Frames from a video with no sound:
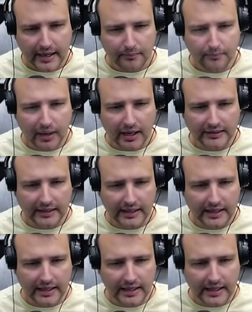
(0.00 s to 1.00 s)
But
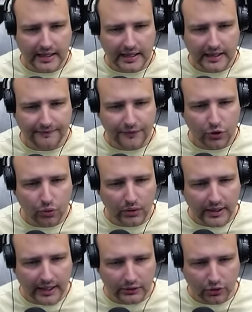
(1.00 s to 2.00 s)
if you
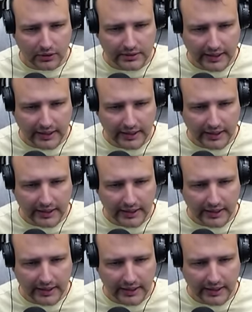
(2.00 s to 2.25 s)
cannot